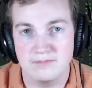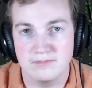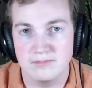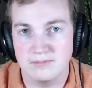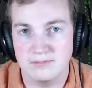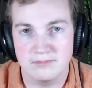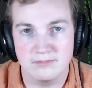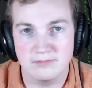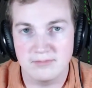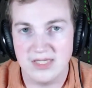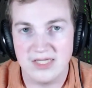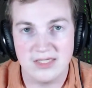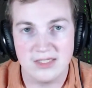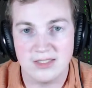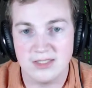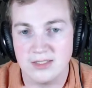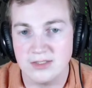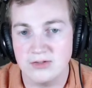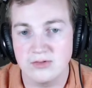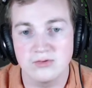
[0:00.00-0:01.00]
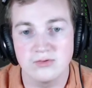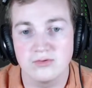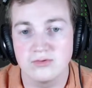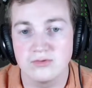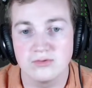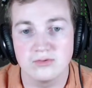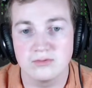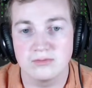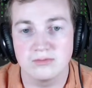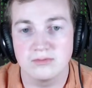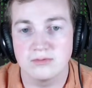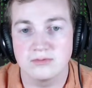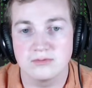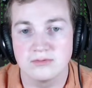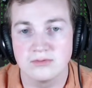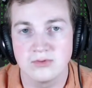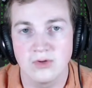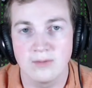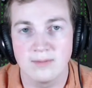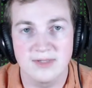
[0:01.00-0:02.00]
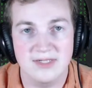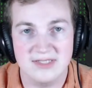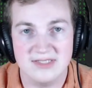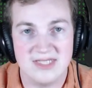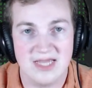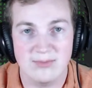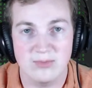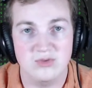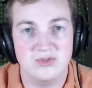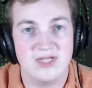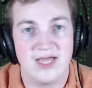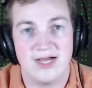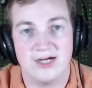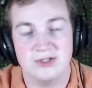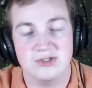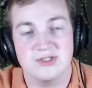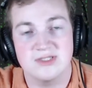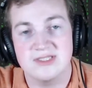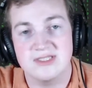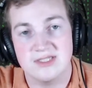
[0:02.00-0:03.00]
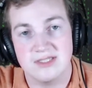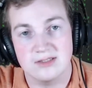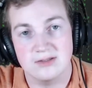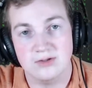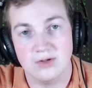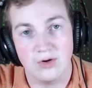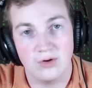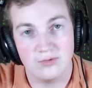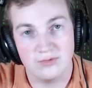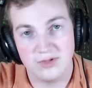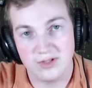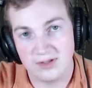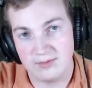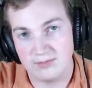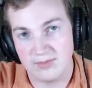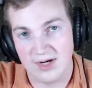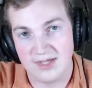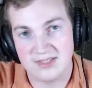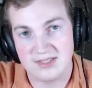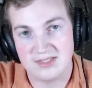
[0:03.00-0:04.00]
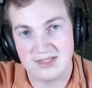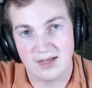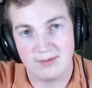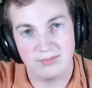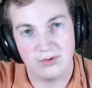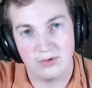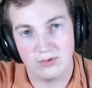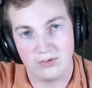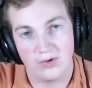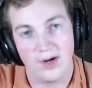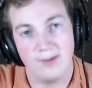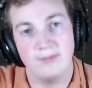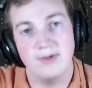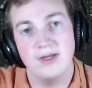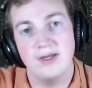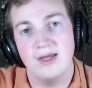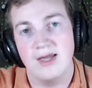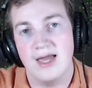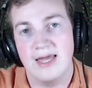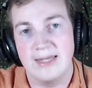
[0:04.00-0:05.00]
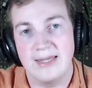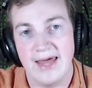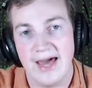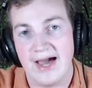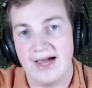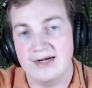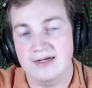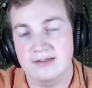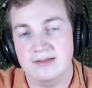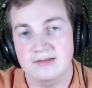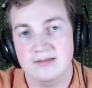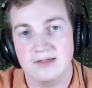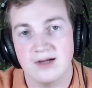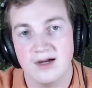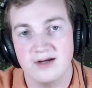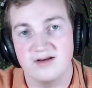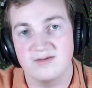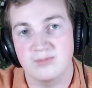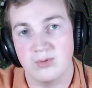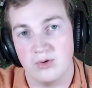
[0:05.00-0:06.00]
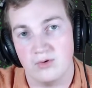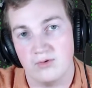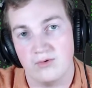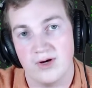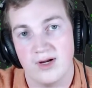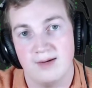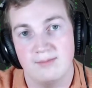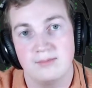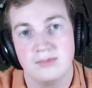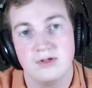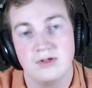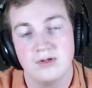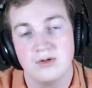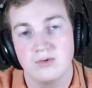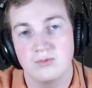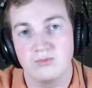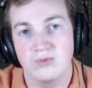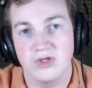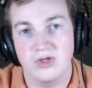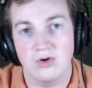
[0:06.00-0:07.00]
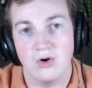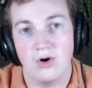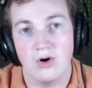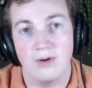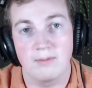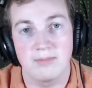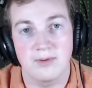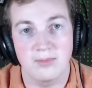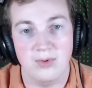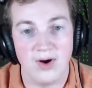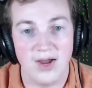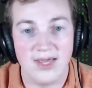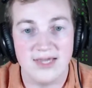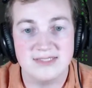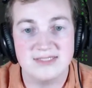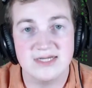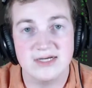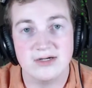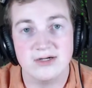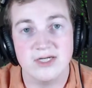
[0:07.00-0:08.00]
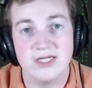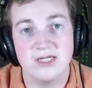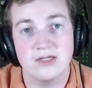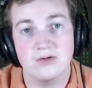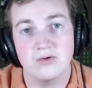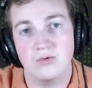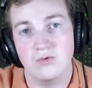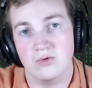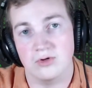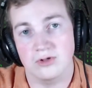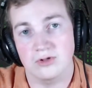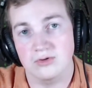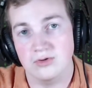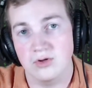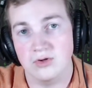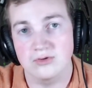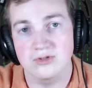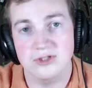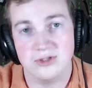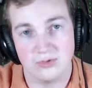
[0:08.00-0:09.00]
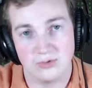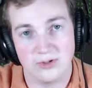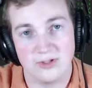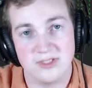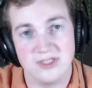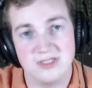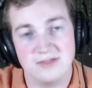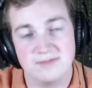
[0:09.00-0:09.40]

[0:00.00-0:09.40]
me, you, nobody's able to actually see the code that comprises that program. And that kind of program we call proprietary or closed sourced.